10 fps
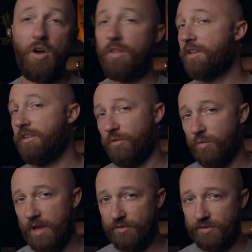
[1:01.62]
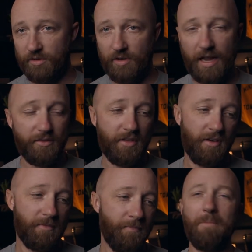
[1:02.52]
all the different rifles that are out
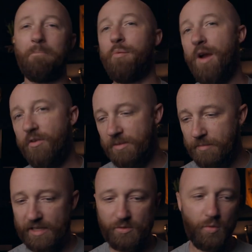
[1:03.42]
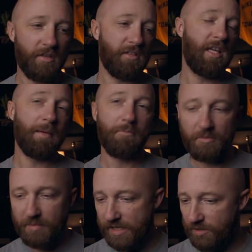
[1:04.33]
there. Browning makes one, Kimber
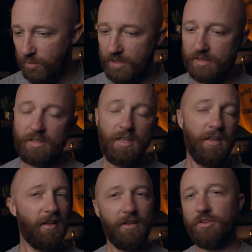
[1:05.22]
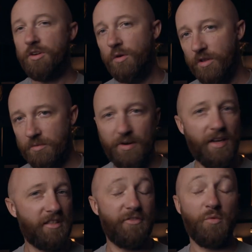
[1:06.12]
makes one. You know all the
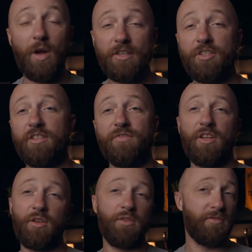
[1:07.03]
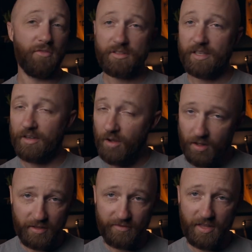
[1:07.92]
brands. If you're watching this video, you've looked at
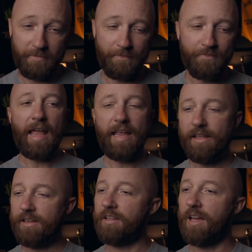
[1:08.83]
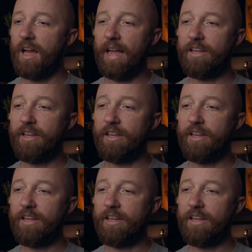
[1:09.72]
all of them. And I